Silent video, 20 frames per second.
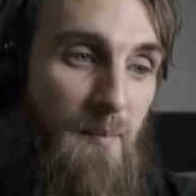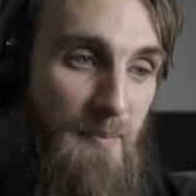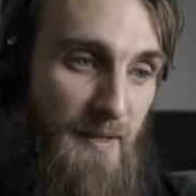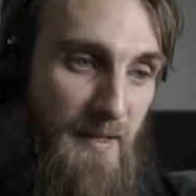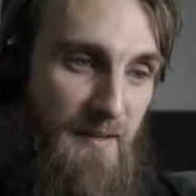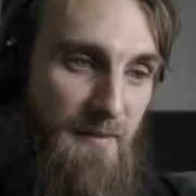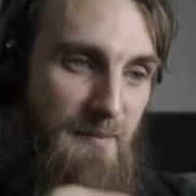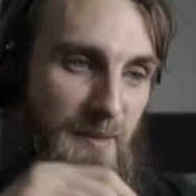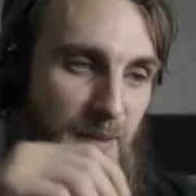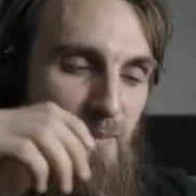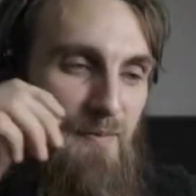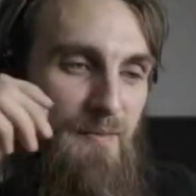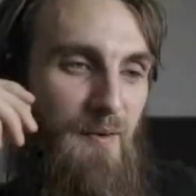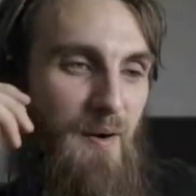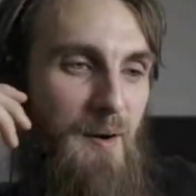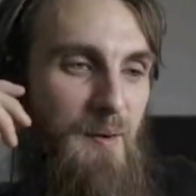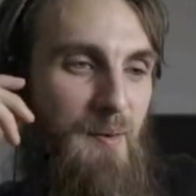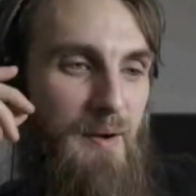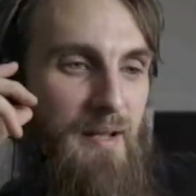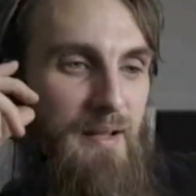pic of me
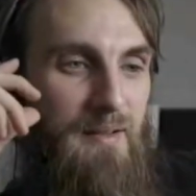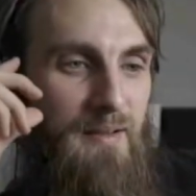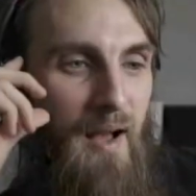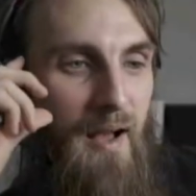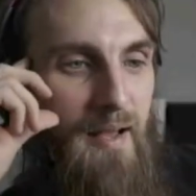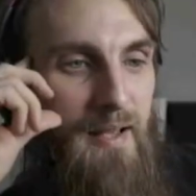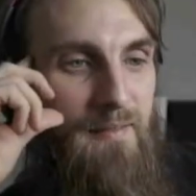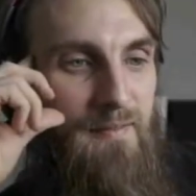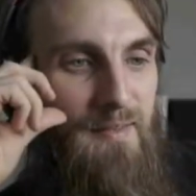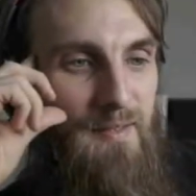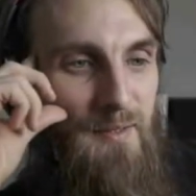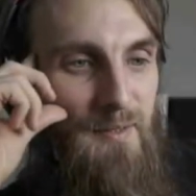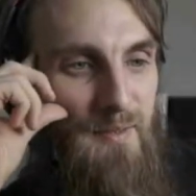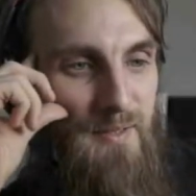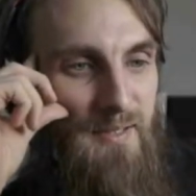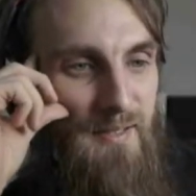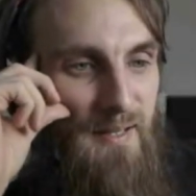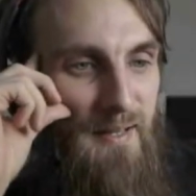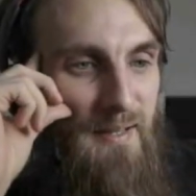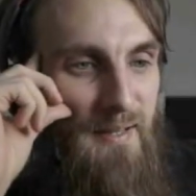before I even knew
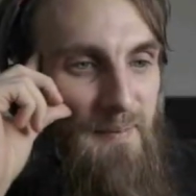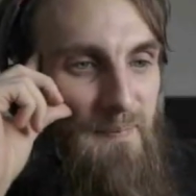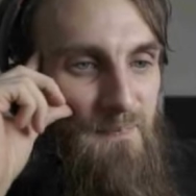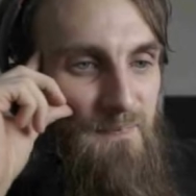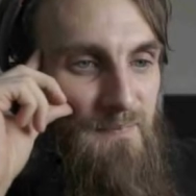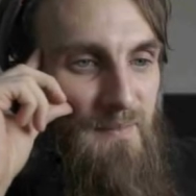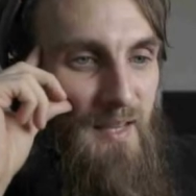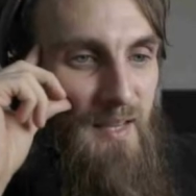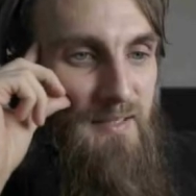Islam.